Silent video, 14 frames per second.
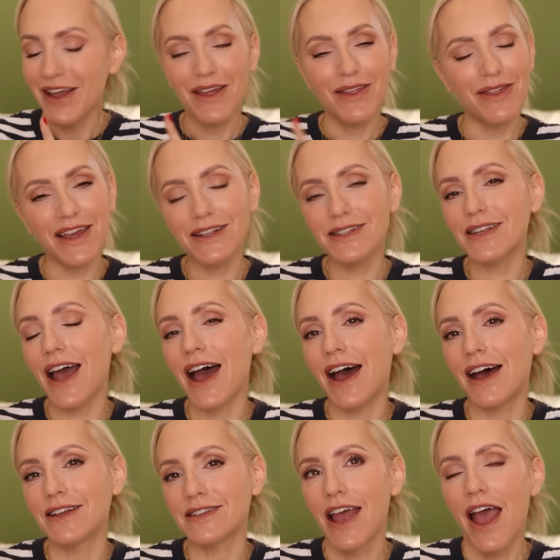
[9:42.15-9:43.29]
This
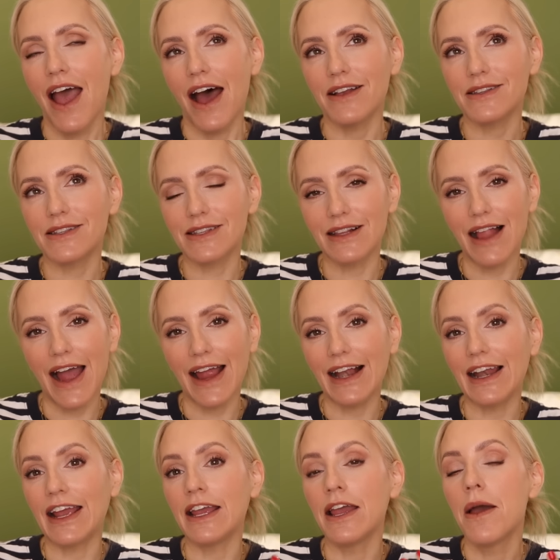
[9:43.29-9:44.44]
has a
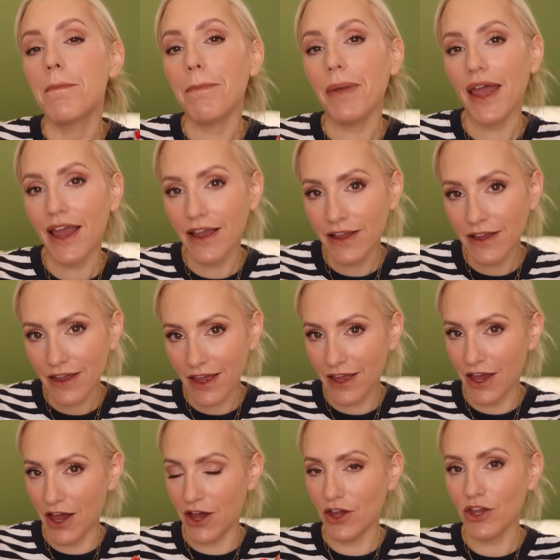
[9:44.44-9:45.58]
slightly
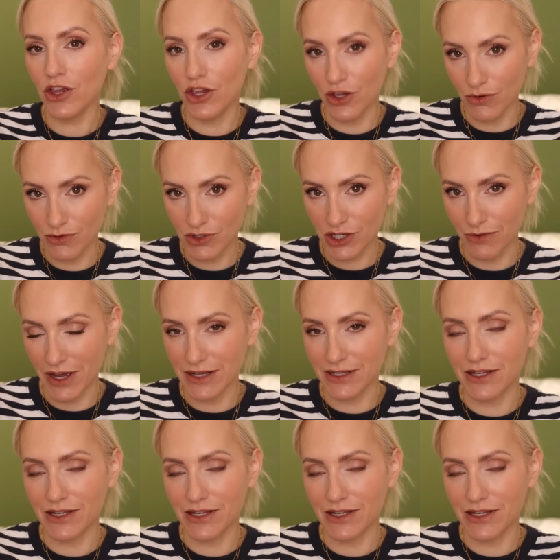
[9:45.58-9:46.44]
pinkier hue to it.